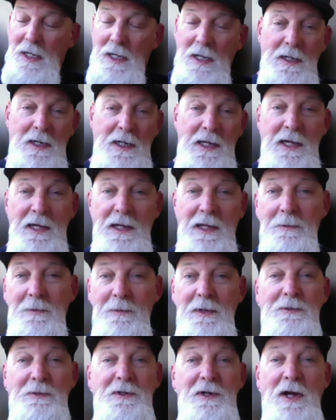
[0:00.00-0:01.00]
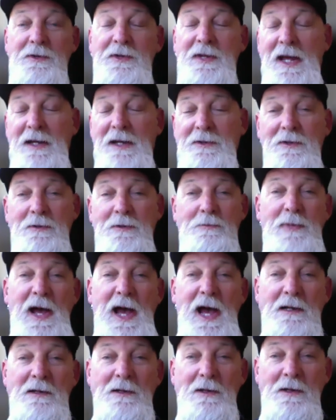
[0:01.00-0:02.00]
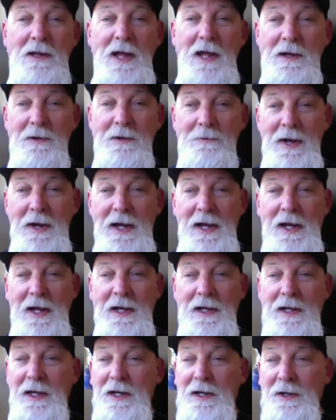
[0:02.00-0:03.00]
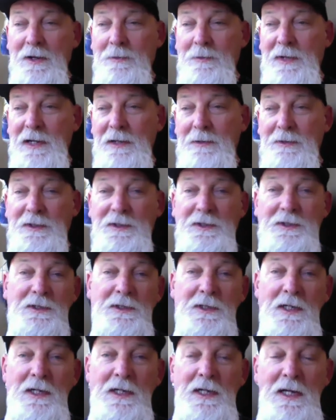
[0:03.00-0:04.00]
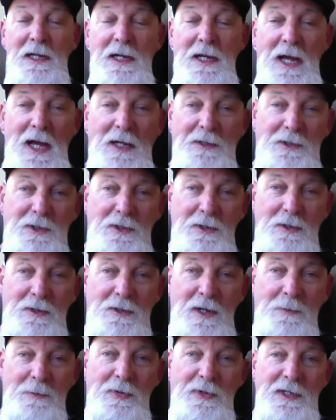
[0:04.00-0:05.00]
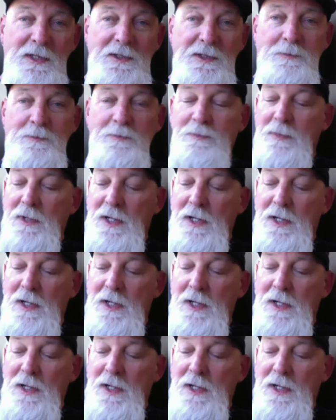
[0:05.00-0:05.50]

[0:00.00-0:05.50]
to kill him. He was all tattooed back, looked like a rag, you know, but he was actually hooked up with this